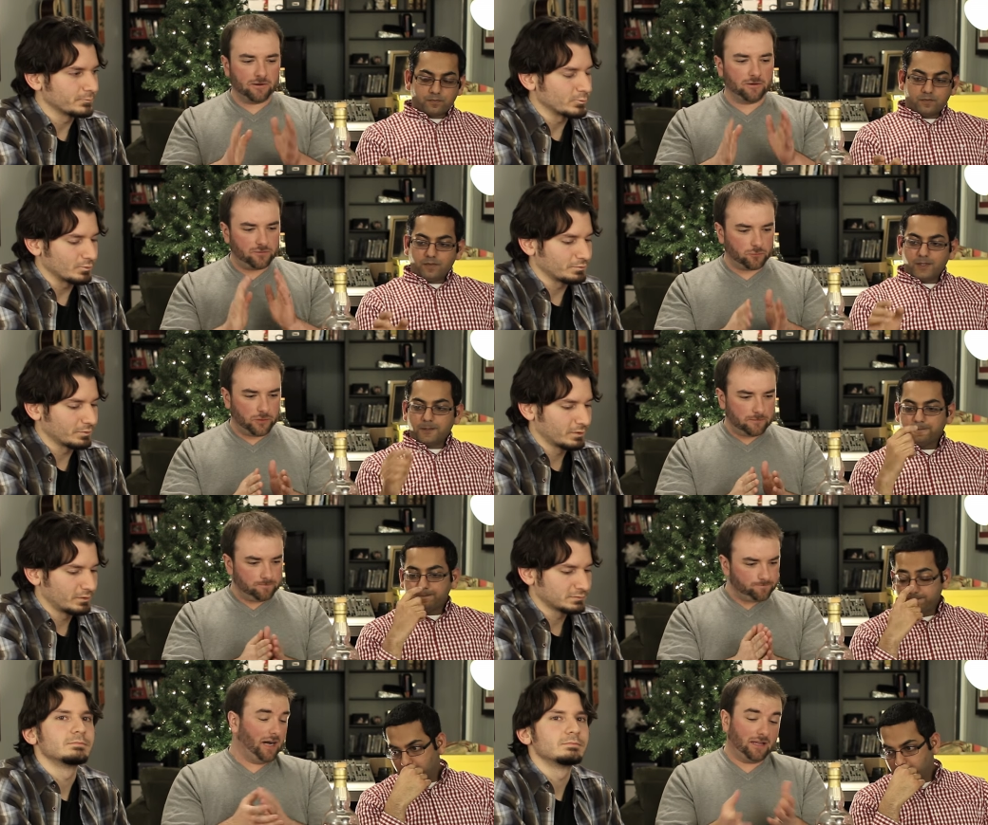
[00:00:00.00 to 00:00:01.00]
Speaker 1: very sweet.
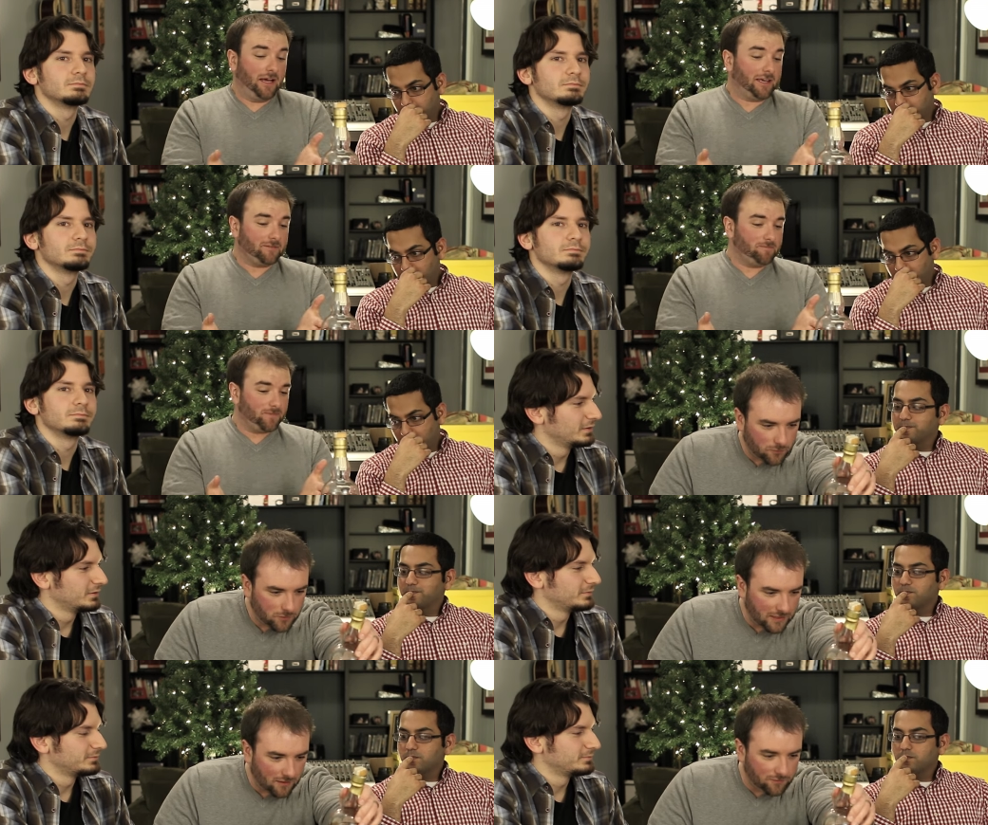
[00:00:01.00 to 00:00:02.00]
I like it. What do
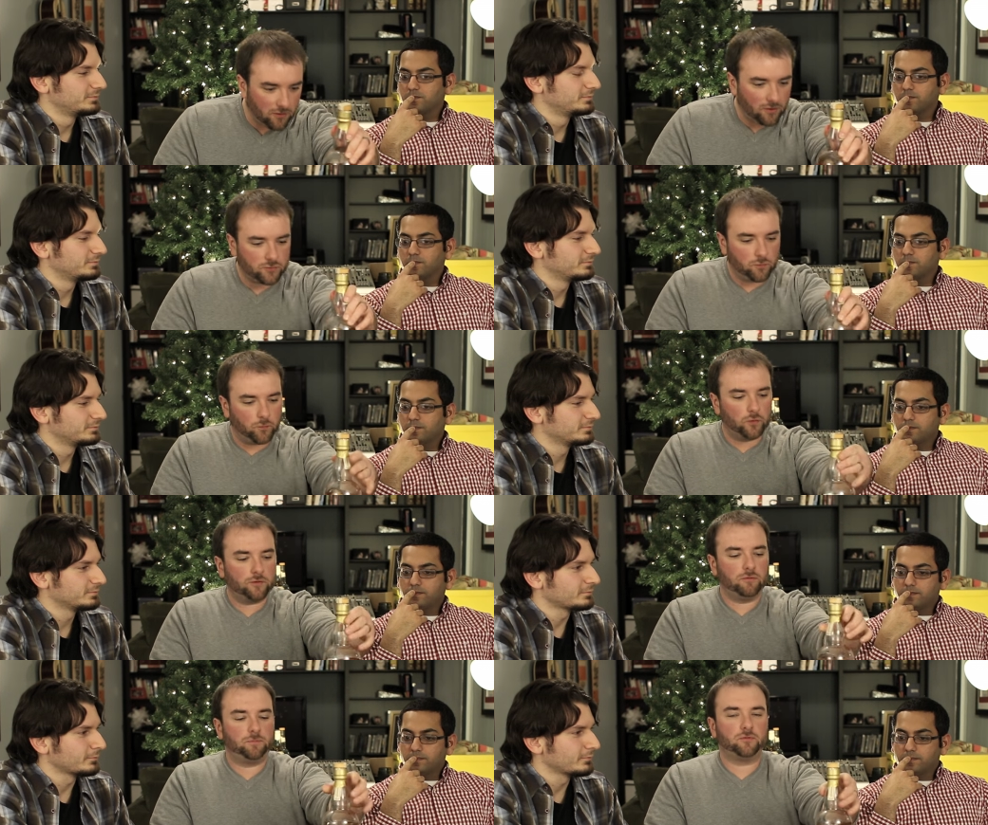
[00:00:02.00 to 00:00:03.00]
we have here? Also
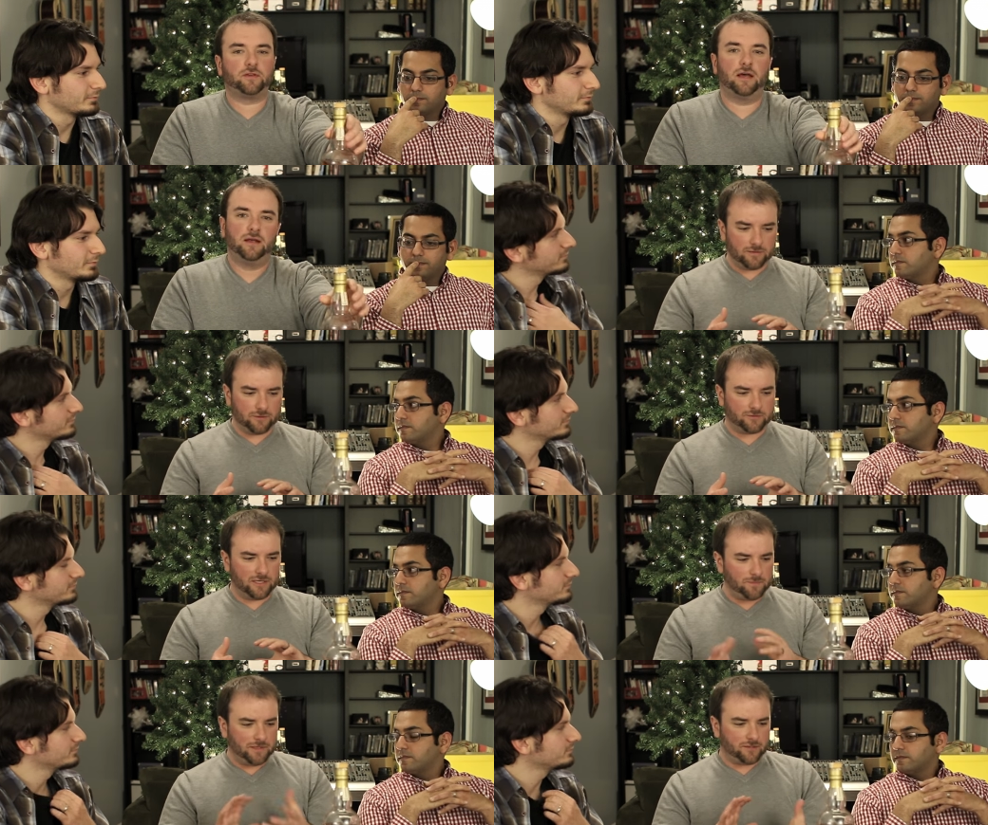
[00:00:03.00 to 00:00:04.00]
forty-three percent. There's
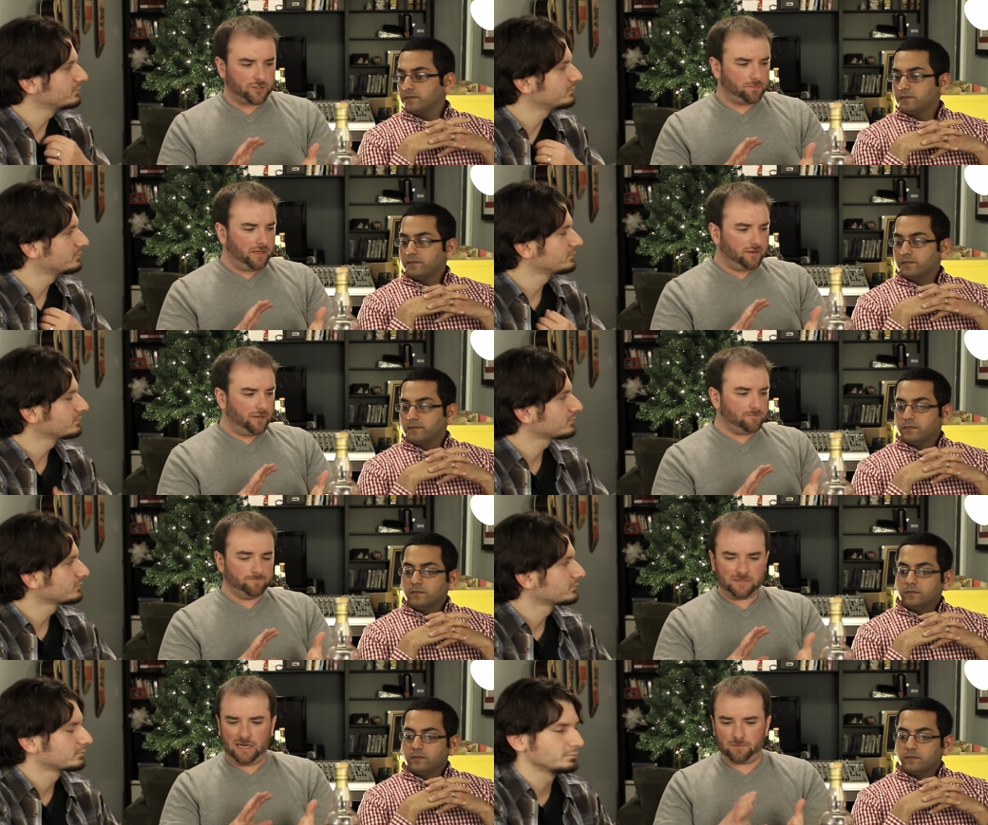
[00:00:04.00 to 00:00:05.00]
said to be a touch of peat in here.
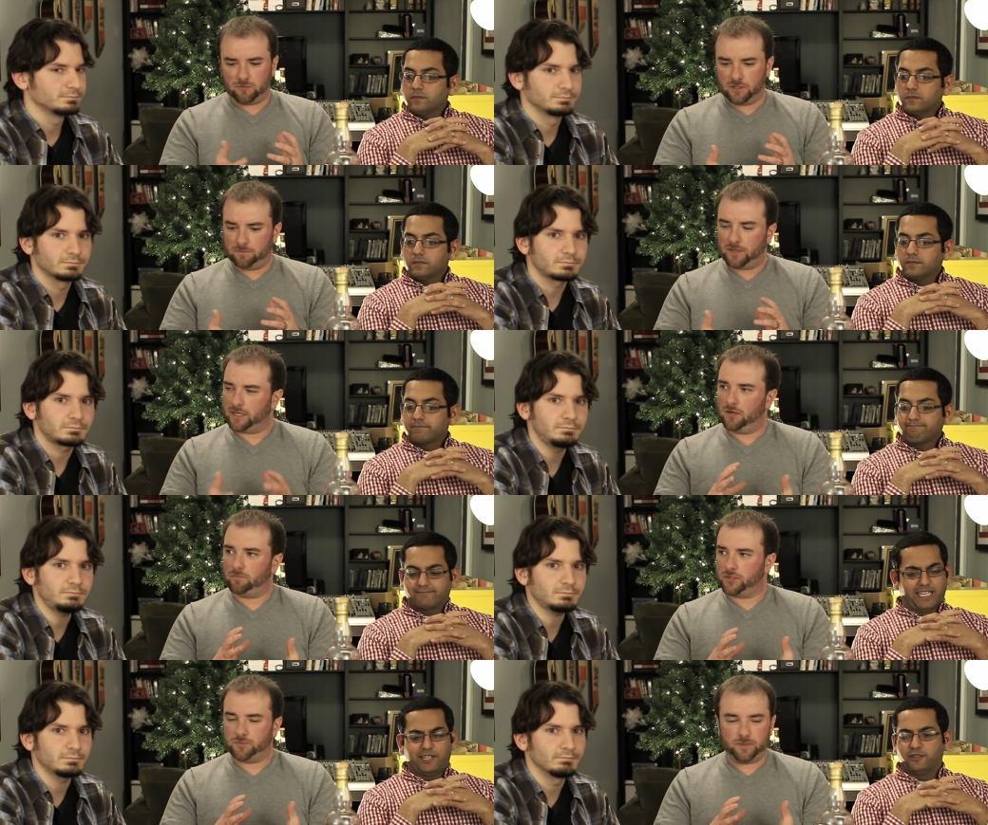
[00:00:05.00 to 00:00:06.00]
I'm not really picking up
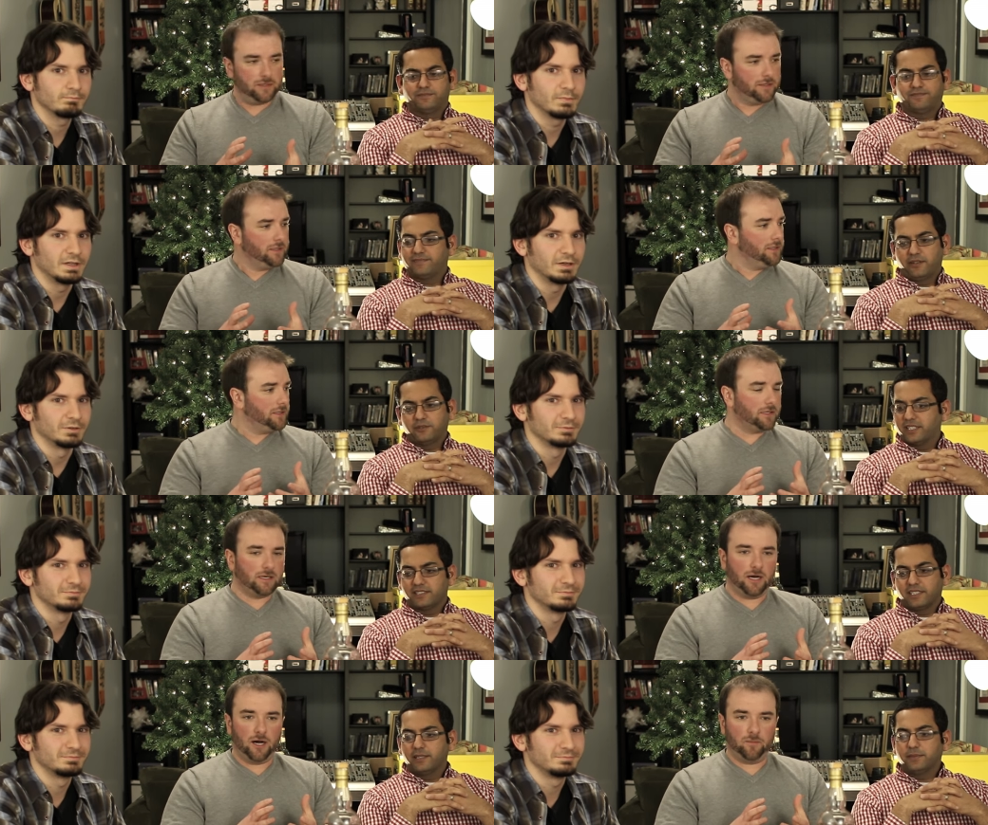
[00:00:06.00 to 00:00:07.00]
much
Speaker 2: I don't, peat. I don't
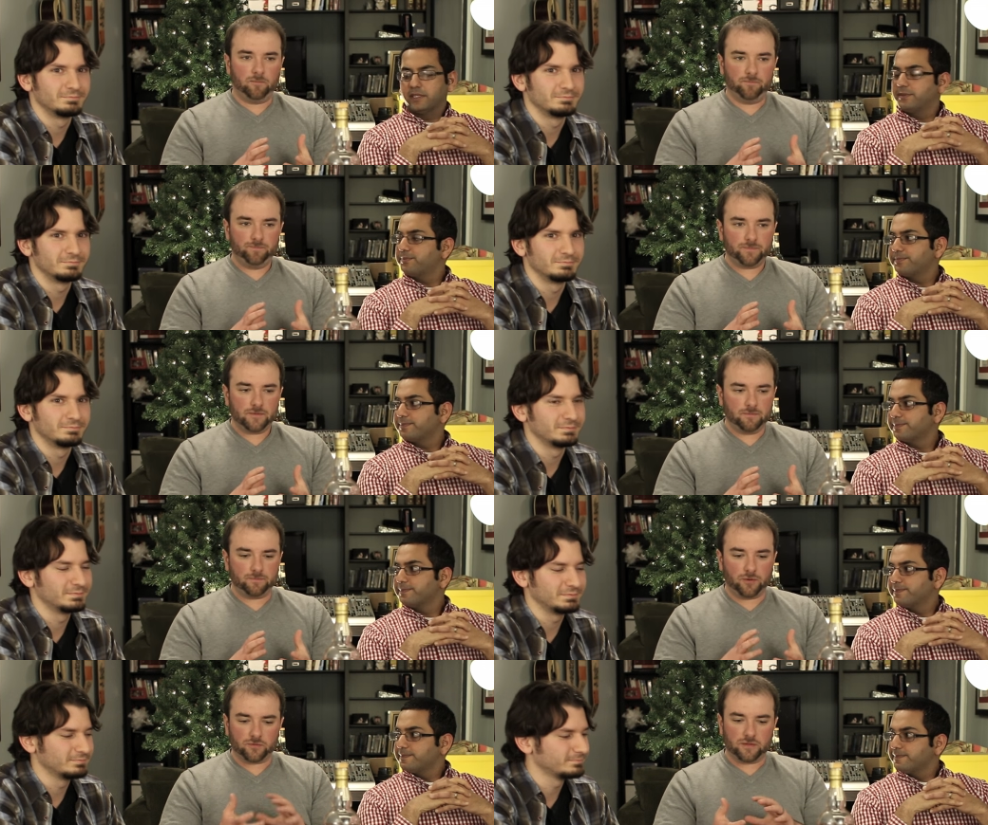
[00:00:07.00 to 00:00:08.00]
um,
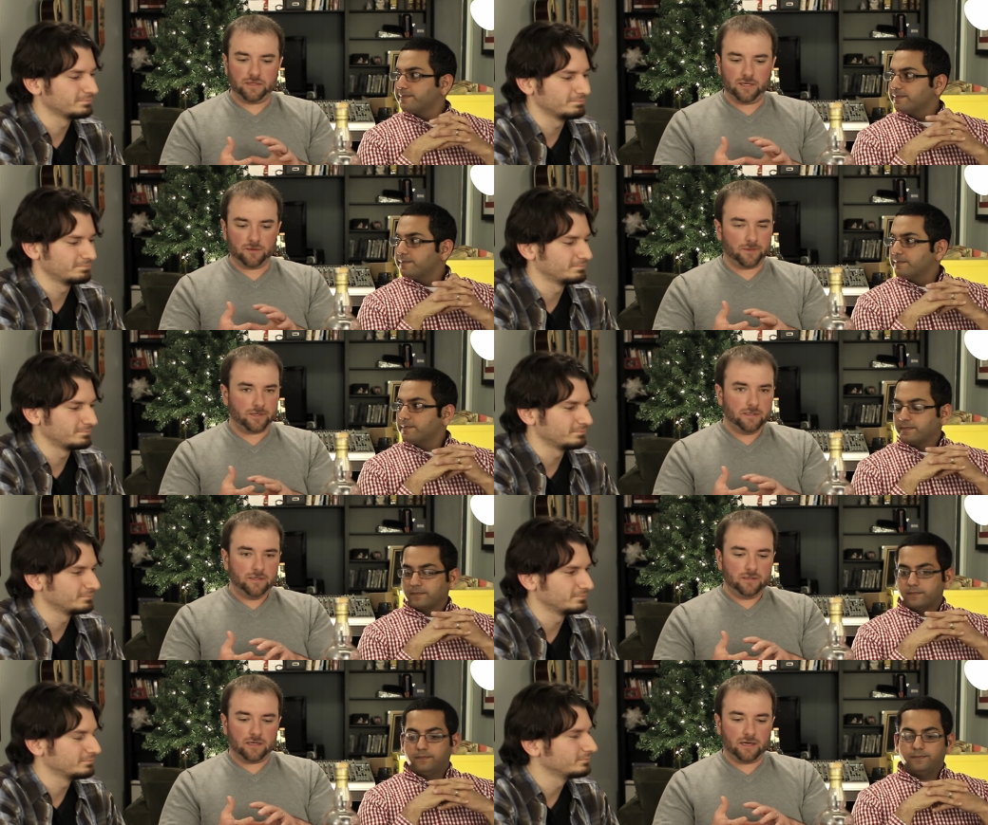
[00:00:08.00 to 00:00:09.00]
Speaker 1: personally in here, but
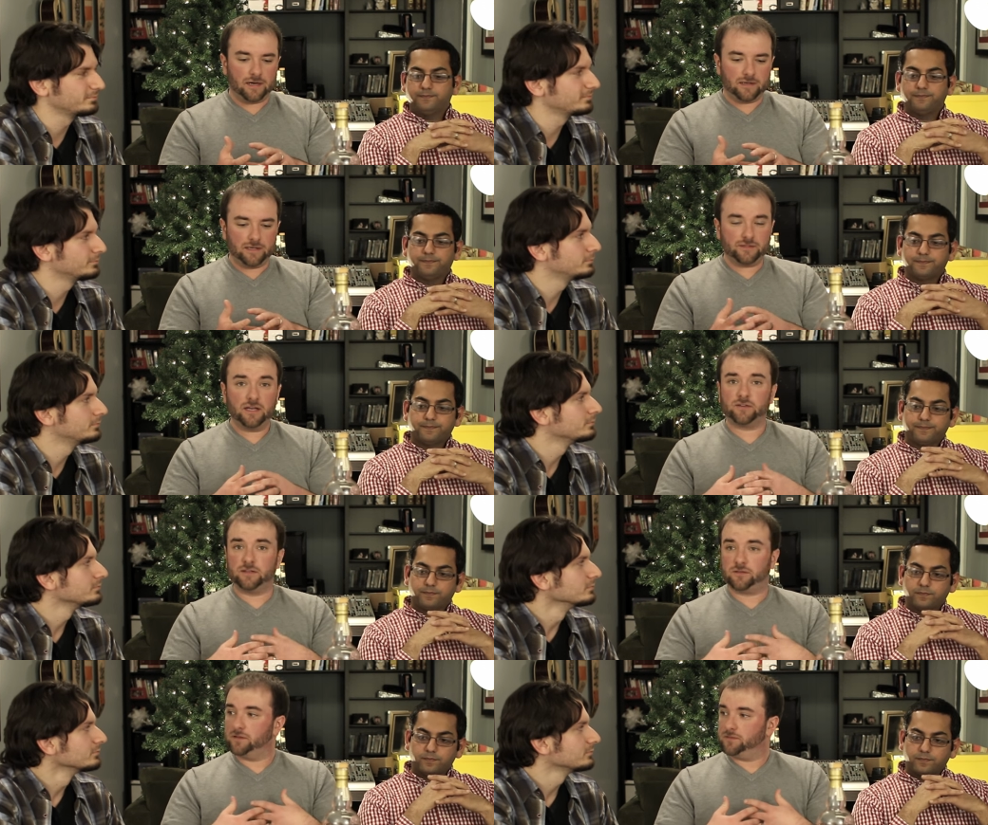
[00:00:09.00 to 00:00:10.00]
uh, it's actually,
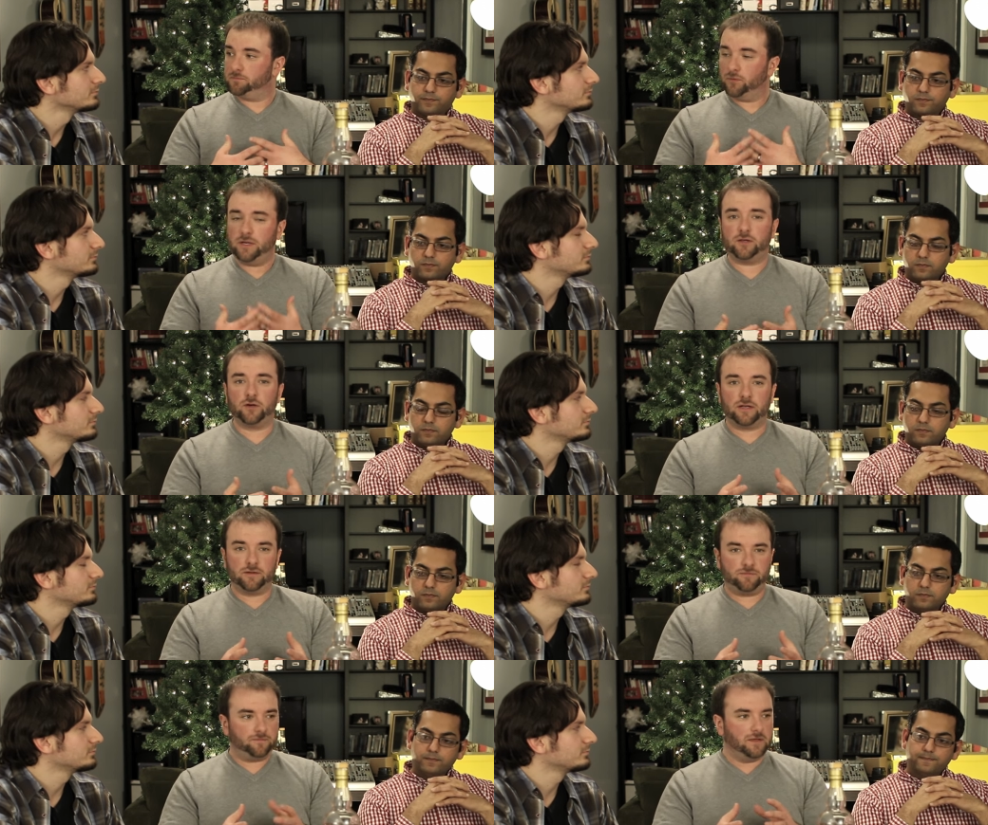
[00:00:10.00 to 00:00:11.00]
it's it's pretty good.
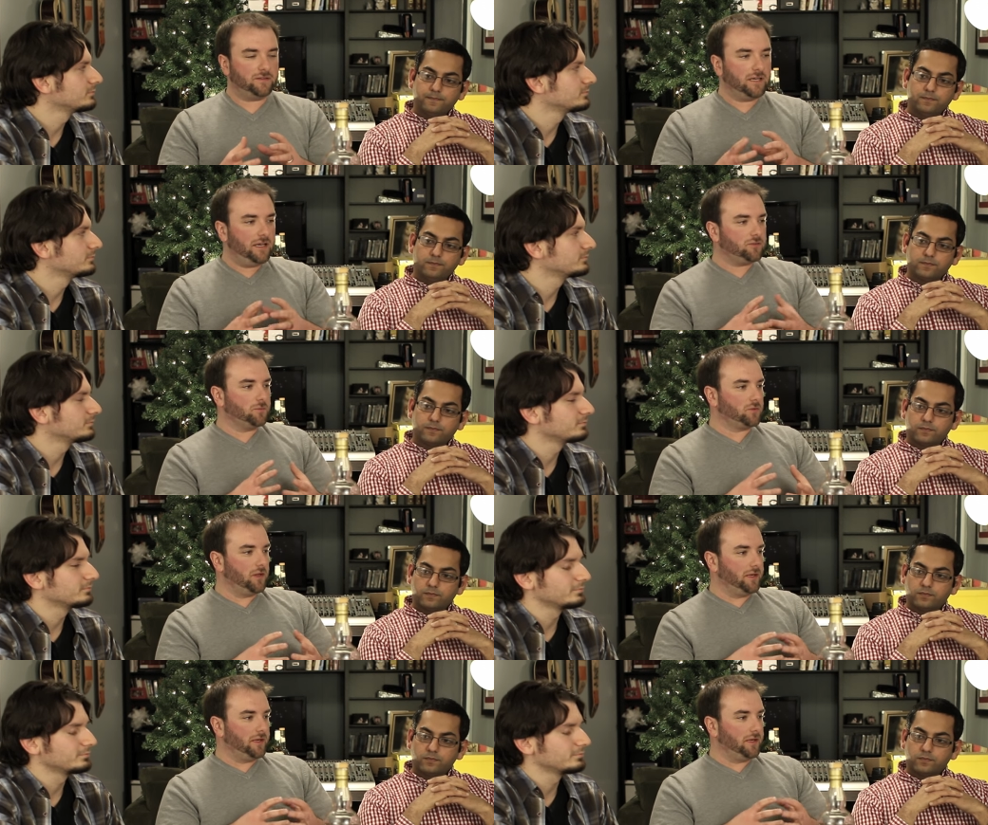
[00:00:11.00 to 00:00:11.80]
It, it tastes almost